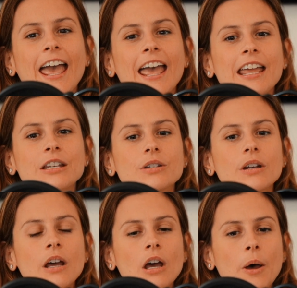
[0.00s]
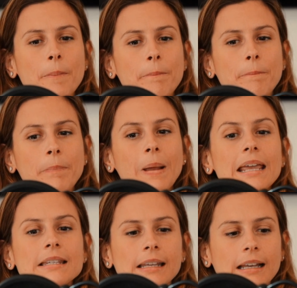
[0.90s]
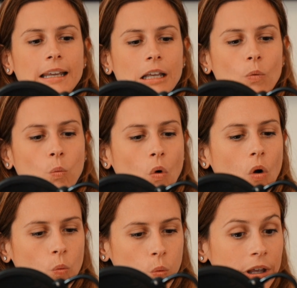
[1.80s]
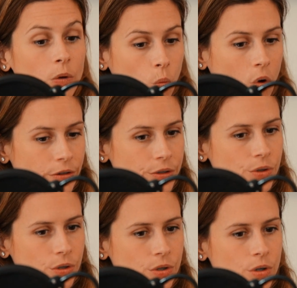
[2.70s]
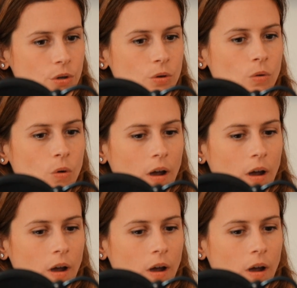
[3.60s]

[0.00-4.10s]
and basically, what we want to do